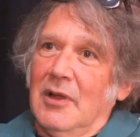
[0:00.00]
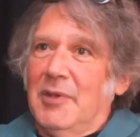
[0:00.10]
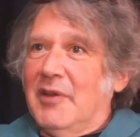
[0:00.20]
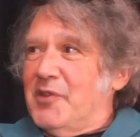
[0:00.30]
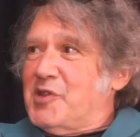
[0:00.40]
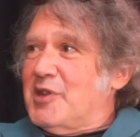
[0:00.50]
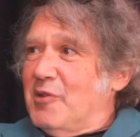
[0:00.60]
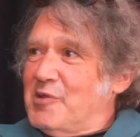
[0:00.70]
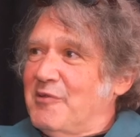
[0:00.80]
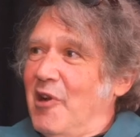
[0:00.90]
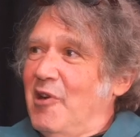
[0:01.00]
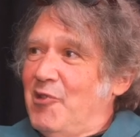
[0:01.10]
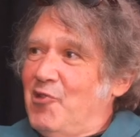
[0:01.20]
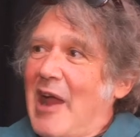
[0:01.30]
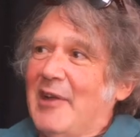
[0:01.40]
I mean, if the singer's a very
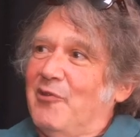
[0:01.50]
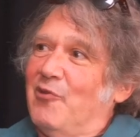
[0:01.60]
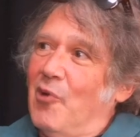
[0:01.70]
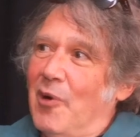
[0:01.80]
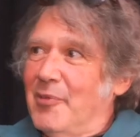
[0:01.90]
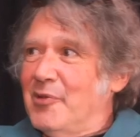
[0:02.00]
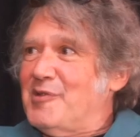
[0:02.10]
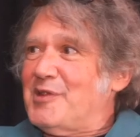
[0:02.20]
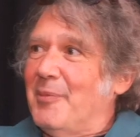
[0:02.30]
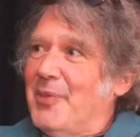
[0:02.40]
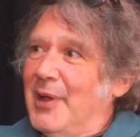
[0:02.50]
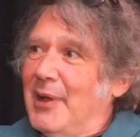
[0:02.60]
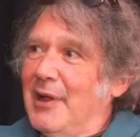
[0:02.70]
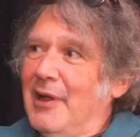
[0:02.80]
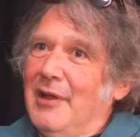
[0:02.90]
attractive woman or
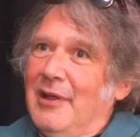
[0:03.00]
something,